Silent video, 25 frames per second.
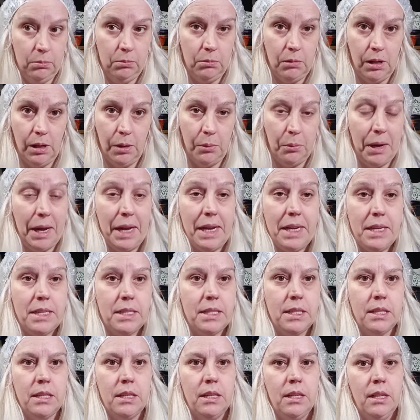while I
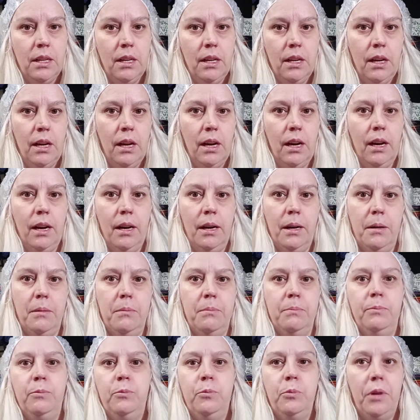wait.
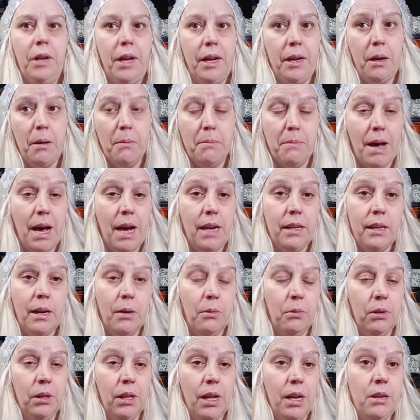When I come back, I
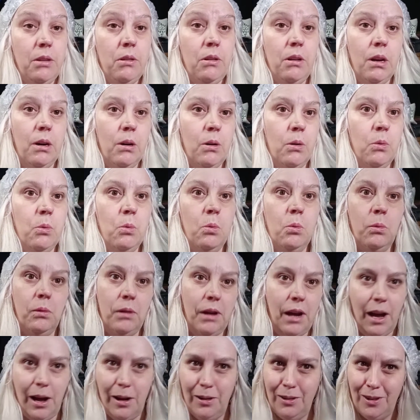will let you know
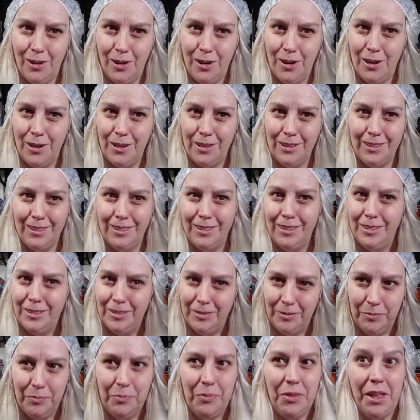how long
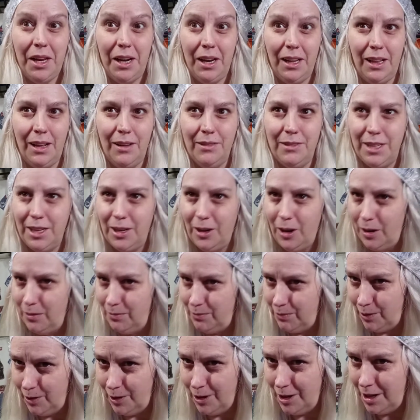that I left it on
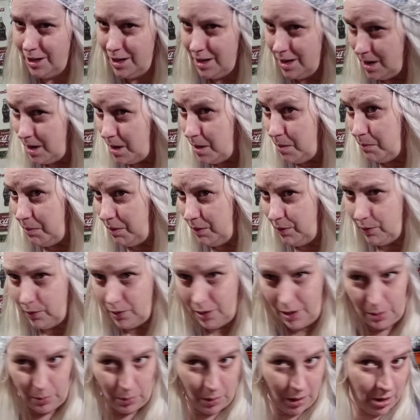for
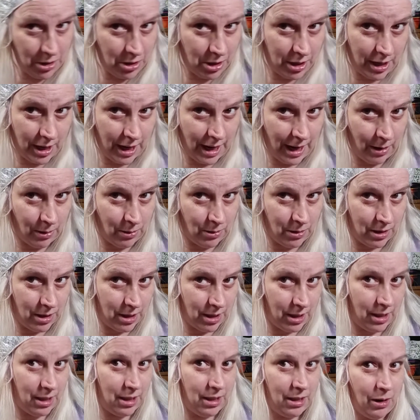before I washed it out.
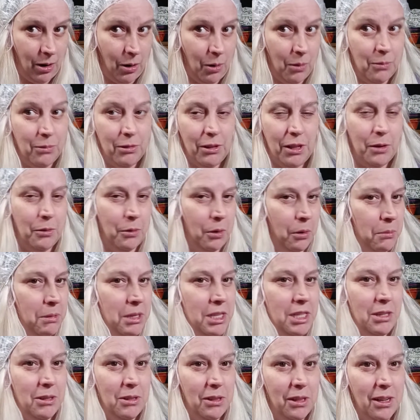And hopefully it won't be
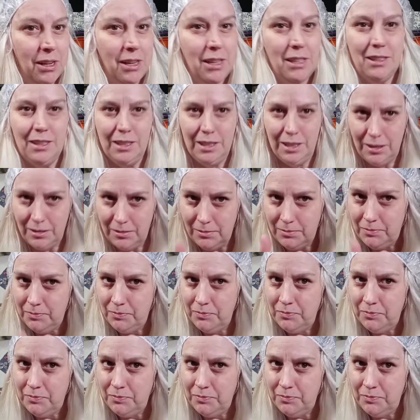too long, and